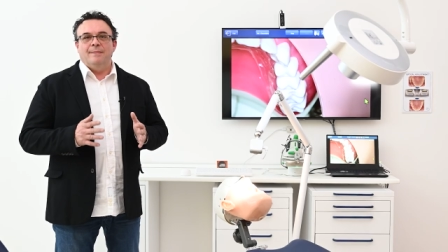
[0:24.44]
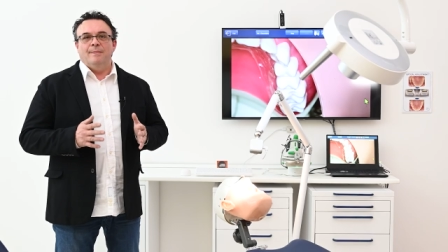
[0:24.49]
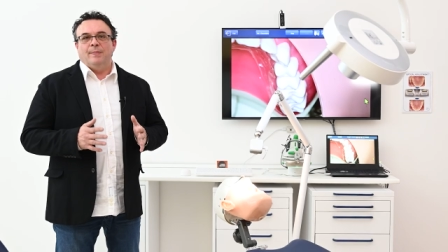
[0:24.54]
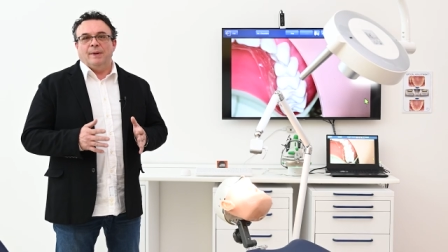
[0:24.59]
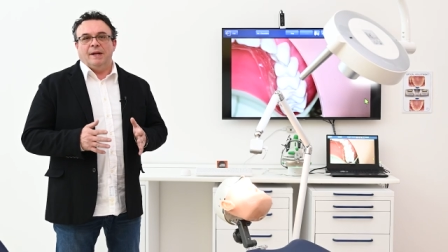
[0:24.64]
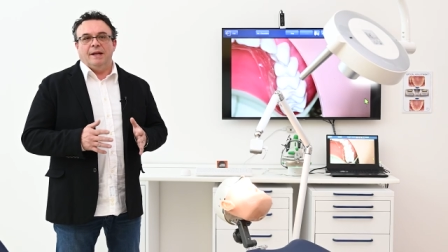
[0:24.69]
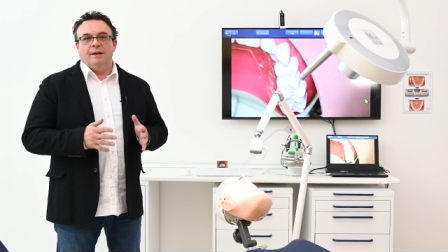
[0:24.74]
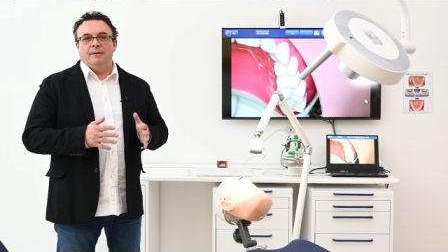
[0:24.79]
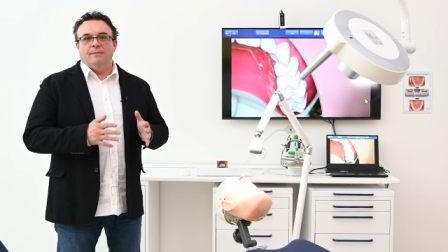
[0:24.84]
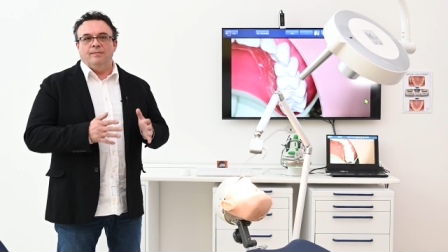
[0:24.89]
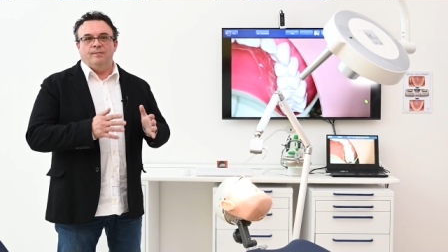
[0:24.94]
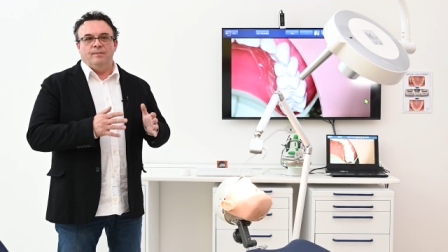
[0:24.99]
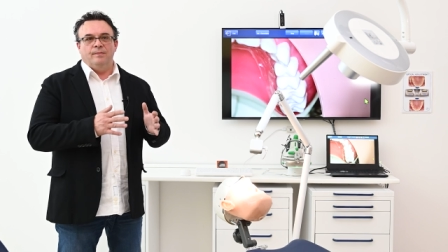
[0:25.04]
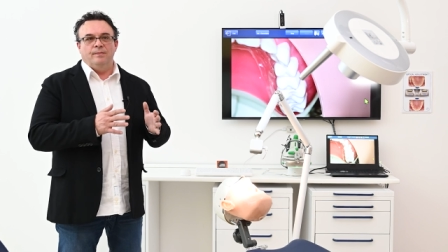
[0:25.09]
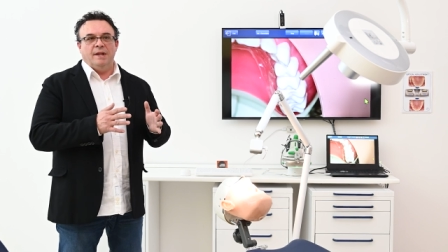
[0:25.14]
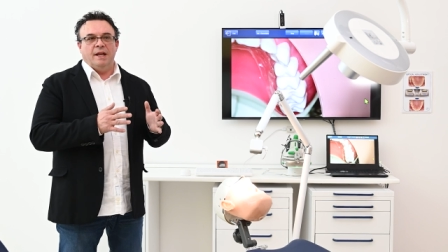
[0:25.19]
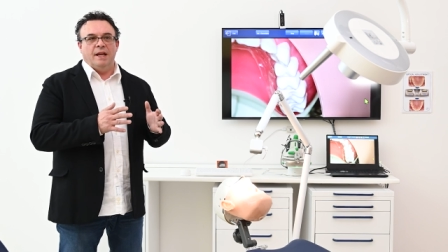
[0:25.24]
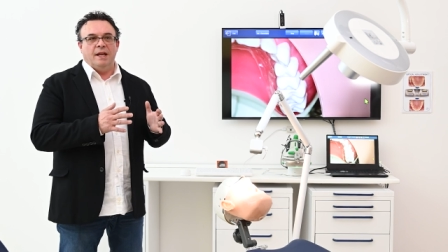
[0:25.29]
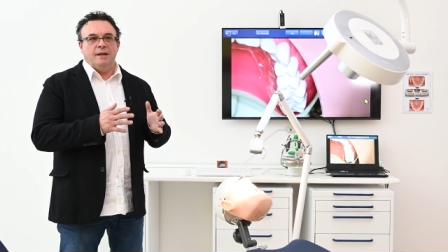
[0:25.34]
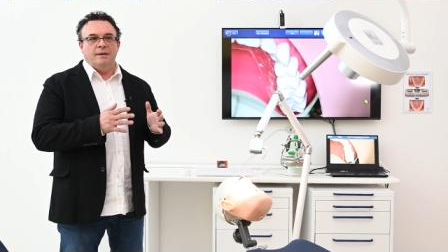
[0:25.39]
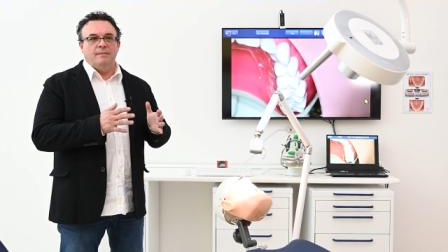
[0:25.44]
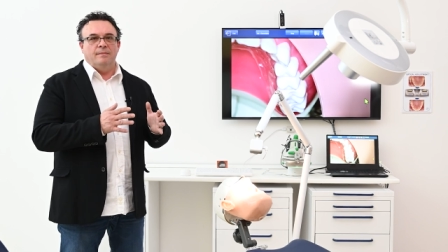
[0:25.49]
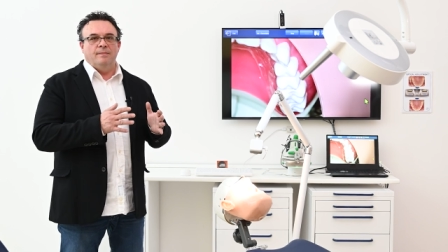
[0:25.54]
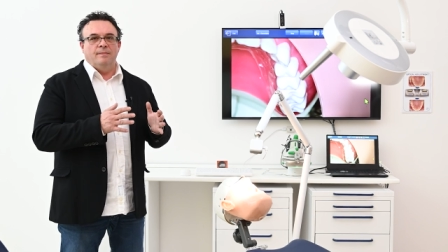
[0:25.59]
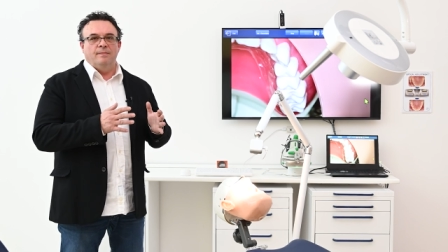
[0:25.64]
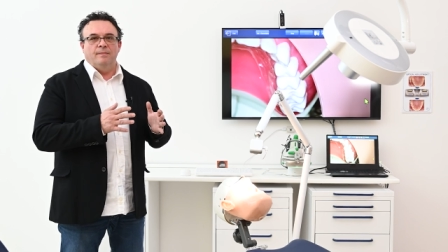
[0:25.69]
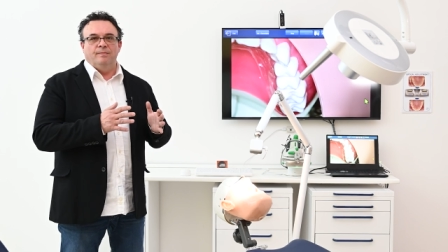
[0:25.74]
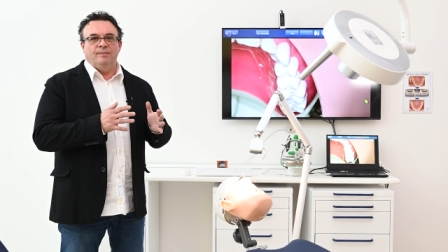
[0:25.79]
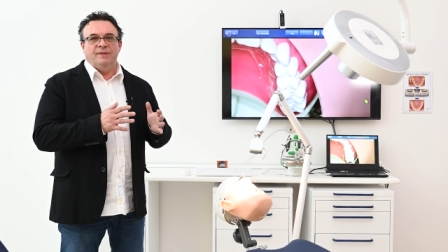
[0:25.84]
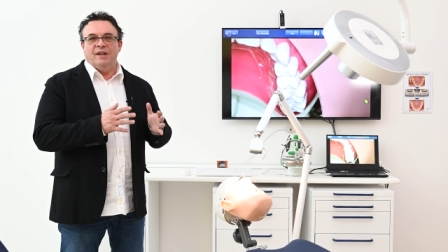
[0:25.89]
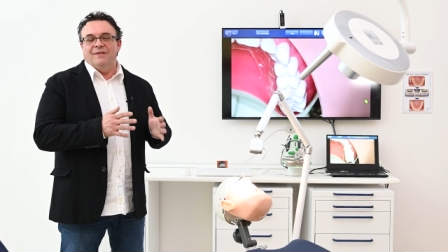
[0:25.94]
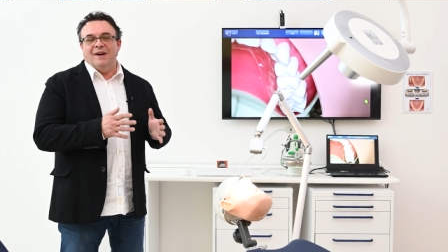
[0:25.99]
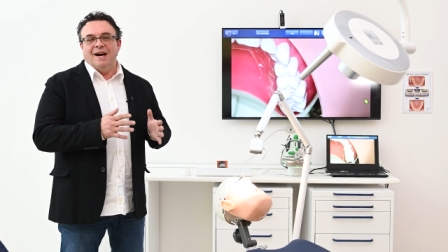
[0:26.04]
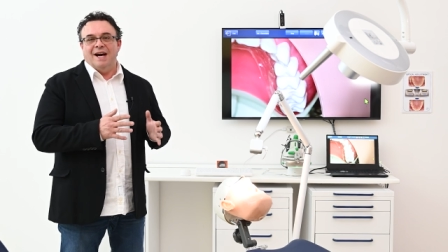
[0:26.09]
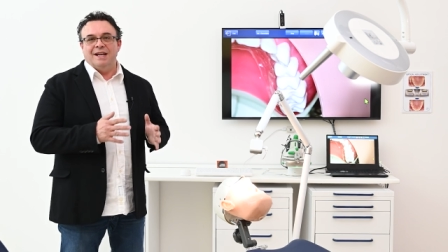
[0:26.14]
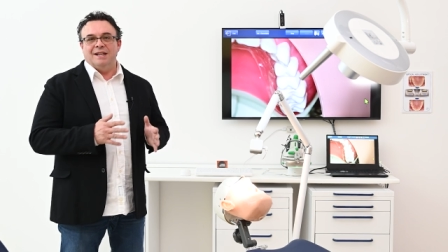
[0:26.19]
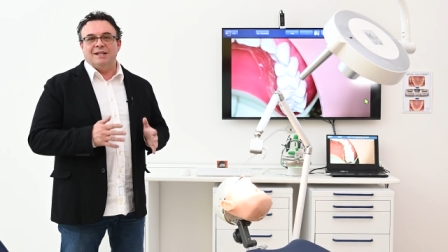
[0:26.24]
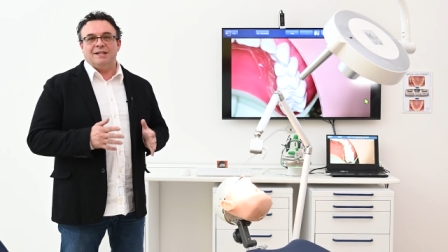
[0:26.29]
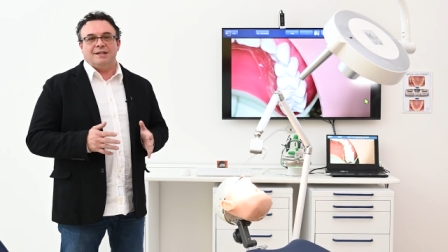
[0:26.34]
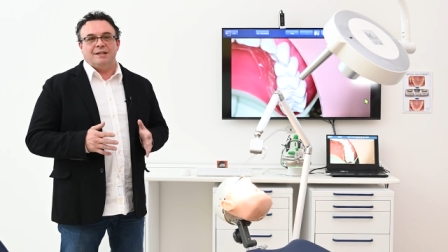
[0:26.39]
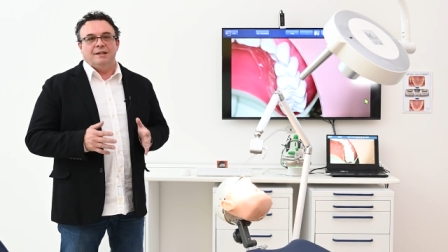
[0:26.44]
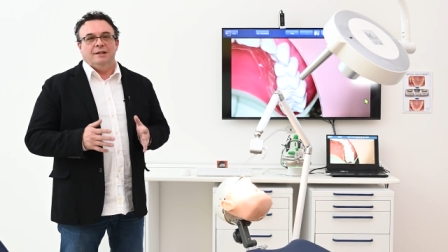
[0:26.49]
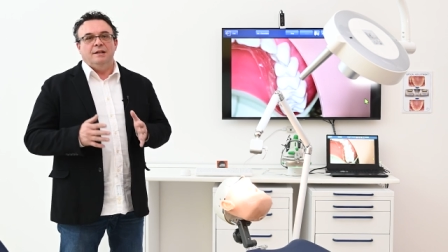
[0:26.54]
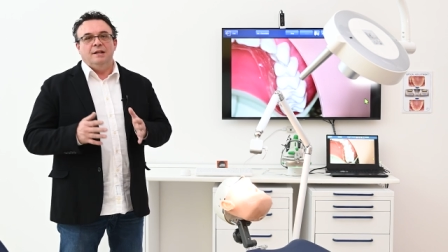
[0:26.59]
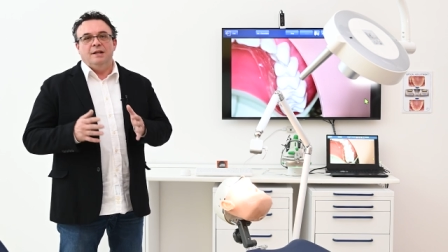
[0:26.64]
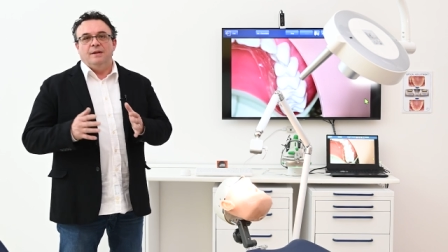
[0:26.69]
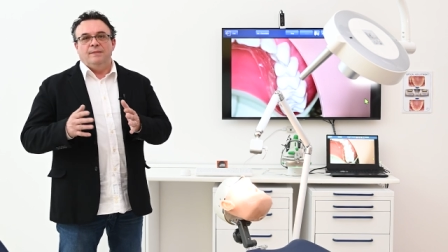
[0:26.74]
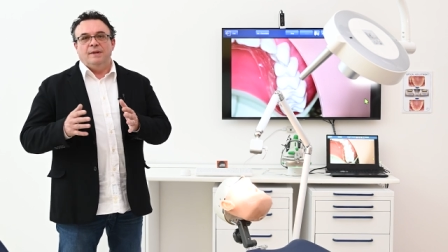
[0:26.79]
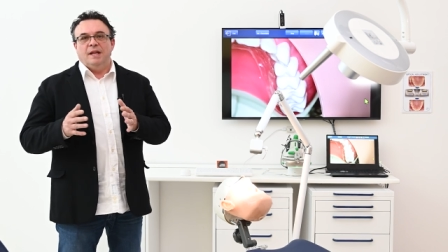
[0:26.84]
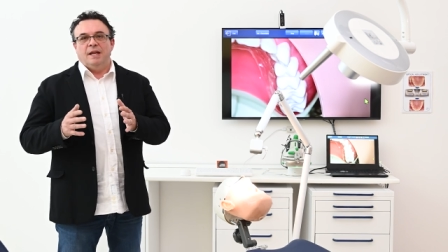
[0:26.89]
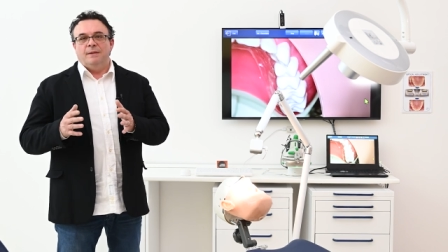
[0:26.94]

of devices in the studio today.